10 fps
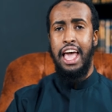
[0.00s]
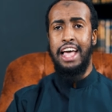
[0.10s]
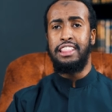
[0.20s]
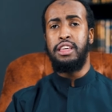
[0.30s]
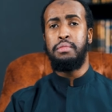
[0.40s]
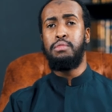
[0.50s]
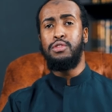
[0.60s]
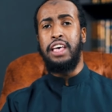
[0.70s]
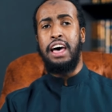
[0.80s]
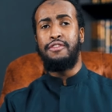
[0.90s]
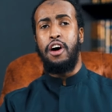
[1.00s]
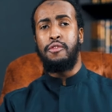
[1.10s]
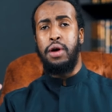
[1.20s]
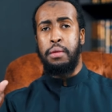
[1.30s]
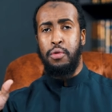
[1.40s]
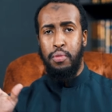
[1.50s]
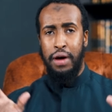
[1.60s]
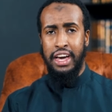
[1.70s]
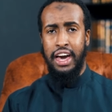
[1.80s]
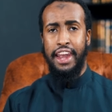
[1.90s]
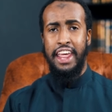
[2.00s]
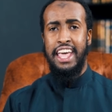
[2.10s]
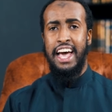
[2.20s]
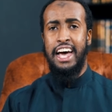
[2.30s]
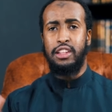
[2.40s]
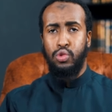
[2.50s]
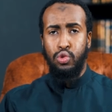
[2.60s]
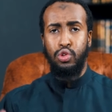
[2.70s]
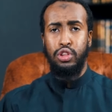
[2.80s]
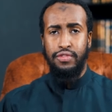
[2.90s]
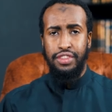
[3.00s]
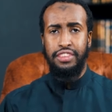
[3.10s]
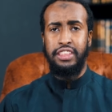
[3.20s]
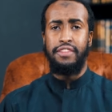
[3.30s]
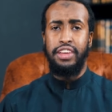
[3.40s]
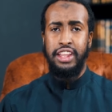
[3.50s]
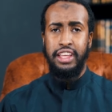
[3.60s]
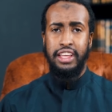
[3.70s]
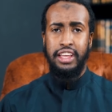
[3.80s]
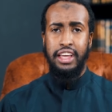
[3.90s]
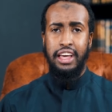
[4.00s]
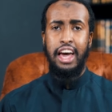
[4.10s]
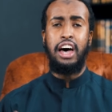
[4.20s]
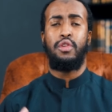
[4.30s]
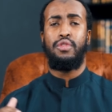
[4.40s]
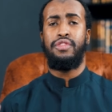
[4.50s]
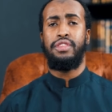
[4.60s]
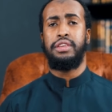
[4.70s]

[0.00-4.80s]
And the Mus'haf of Abu Bakr had all of the seven ahruf.